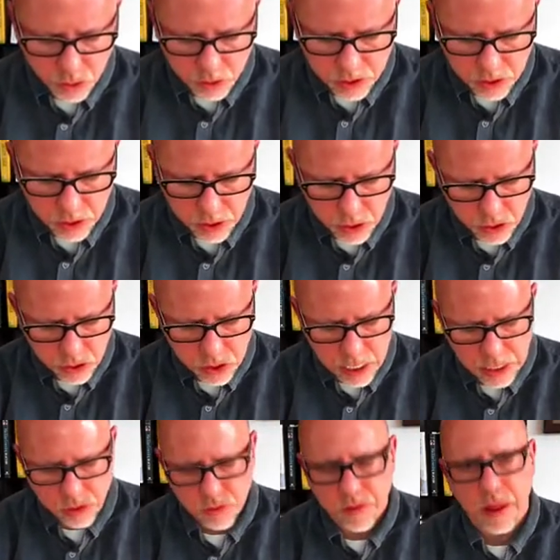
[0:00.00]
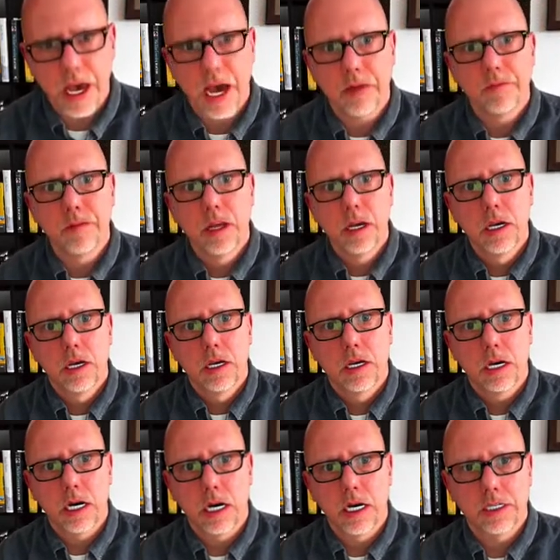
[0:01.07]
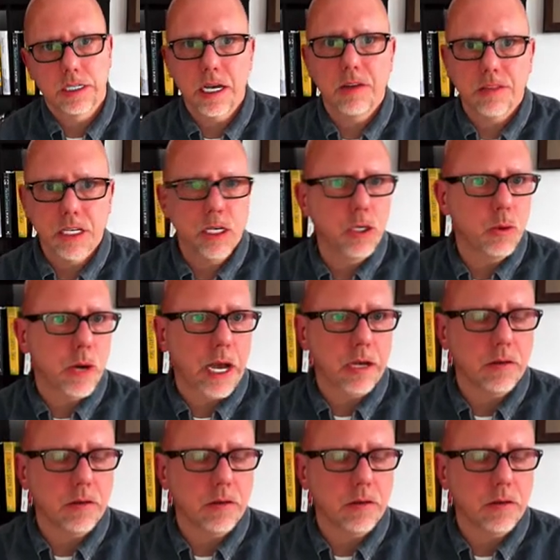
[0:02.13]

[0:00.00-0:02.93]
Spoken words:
What's the use case for that? Dev and QA.